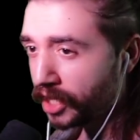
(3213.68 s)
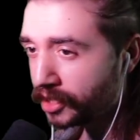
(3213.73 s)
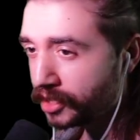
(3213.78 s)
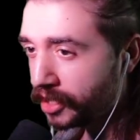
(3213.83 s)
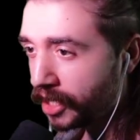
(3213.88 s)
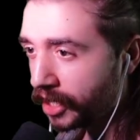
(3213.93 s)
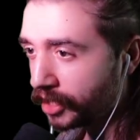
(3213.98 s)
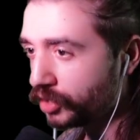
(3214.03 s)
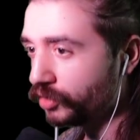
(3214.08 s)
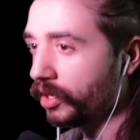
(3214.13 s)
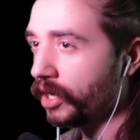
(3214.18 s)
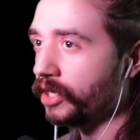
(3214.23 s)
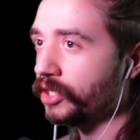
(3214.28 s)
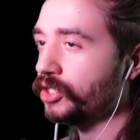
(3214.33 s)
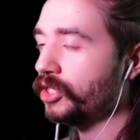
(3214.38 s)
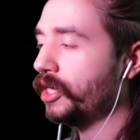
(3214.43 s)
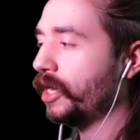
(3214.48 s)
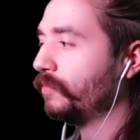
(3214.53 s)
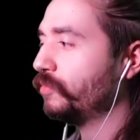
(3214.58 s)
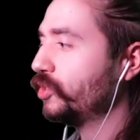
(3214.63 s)
deck
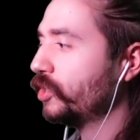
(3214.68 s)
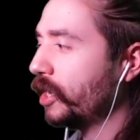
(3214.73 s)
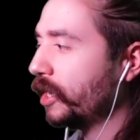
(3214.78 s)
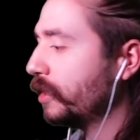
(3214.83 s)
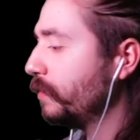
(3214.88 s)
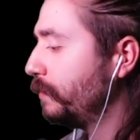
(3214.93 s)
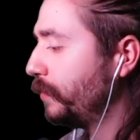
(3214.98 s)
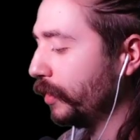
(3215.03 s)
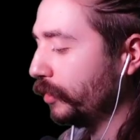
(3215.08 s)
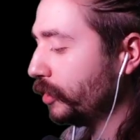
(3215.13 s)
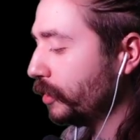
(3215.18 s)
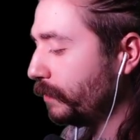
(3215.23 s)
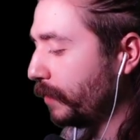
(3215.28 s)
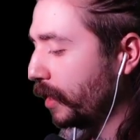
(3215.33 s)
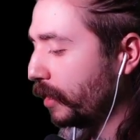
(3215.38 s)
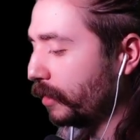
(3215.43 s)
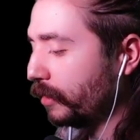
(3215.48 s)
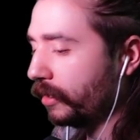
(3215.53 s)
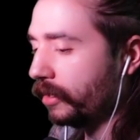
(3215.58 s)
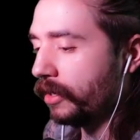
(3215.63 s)
strategy, I'm sure I could build it
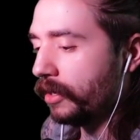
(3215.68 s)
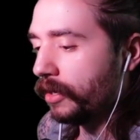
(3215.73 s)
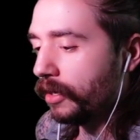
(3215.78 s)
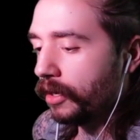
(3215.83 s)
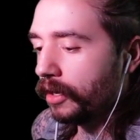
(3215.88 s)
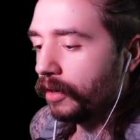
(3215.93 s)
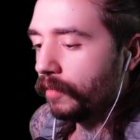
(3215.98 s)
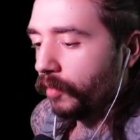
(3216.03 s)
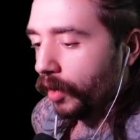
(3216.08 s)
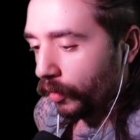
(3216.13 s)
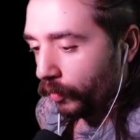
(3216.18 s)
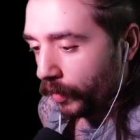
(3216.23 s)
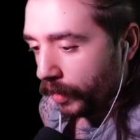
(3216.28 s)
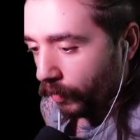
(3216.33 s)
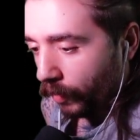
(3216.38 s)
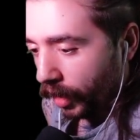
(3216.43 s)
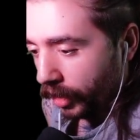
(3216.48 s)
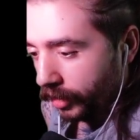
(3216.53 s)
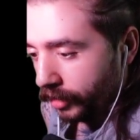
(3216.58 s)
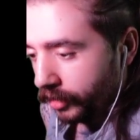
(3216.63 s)
better. But we
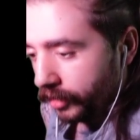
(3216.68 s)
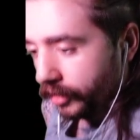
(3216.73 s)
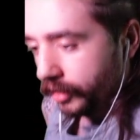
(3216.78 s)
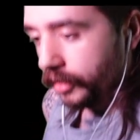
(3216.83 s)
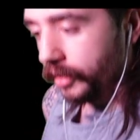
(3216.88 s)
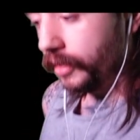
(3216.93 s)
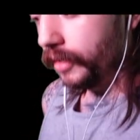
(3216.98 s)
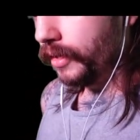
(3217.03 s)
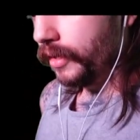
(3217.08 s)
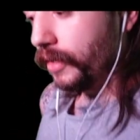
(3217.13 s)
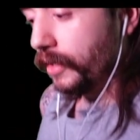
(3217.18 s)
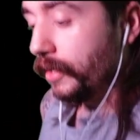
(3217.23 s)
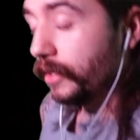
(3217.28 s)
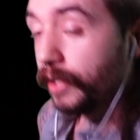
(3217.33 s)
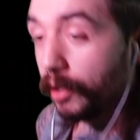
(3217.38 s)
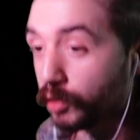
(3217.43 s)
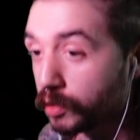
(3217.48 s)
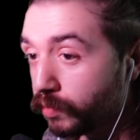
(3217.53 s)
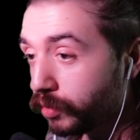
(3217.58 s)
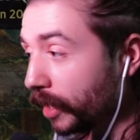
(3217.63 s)
won! That
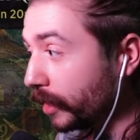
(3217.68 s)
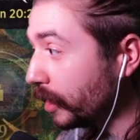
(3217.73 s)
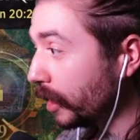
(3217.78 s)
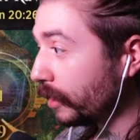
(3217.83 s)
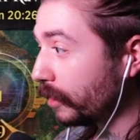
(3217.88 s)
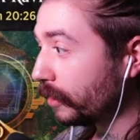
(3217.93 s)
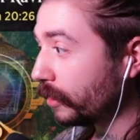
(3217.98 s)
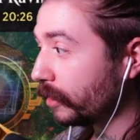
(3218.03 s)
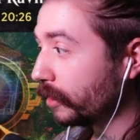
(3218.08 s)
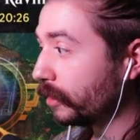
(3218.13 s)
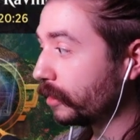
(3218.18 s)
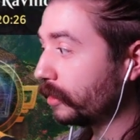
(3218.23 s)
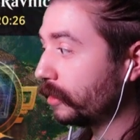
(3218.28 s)
was Bloodletter!